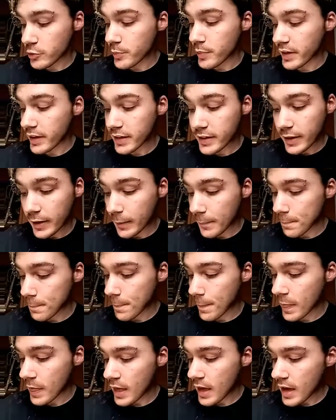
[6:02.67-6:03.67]
beginning.
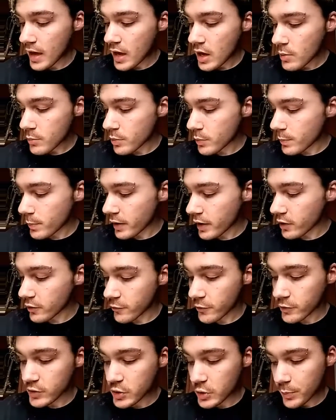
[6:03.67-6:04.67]
Prepare
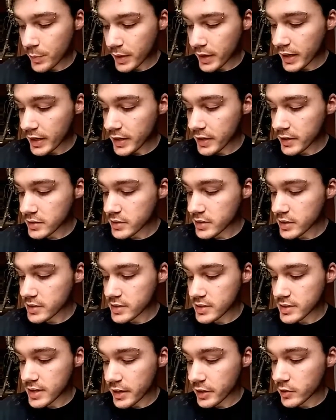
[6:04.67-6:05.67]
for new beginnings,
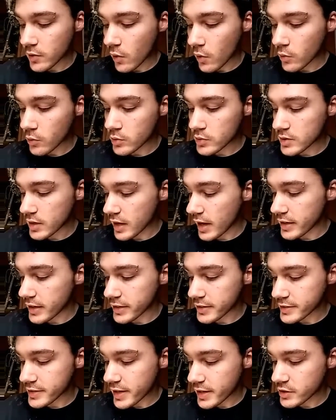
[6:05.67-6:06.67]
set goals and
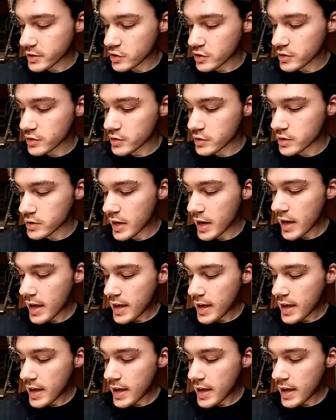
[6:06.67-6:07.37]
intentions.